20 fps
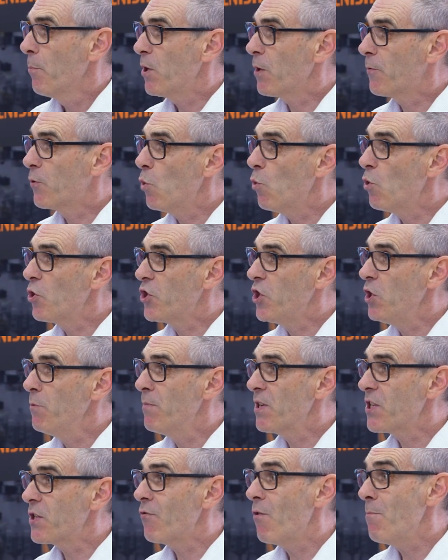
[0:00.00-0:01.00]
but of course you
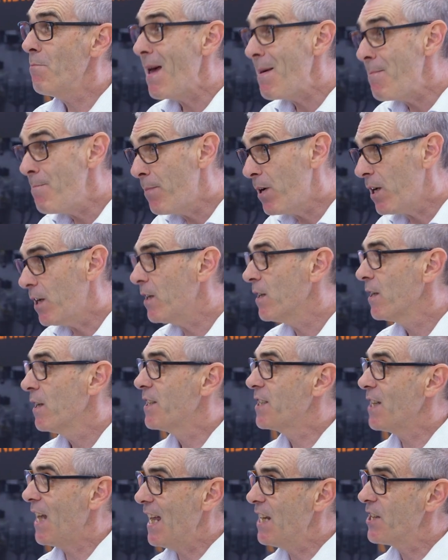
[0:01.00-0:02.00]
must remember
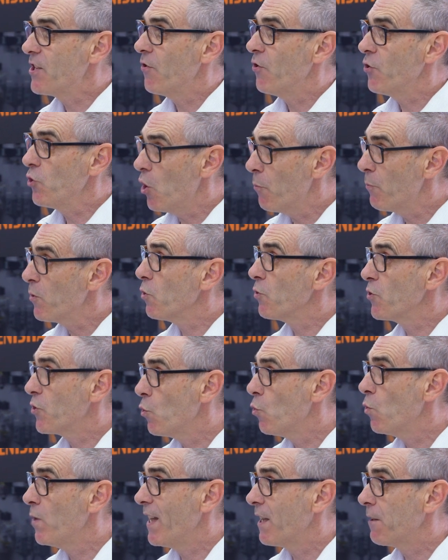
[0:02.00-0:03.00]
to enter a nominal
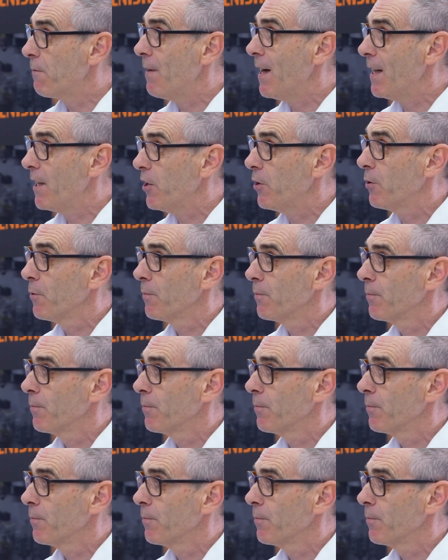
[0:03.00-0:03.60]
tool length value.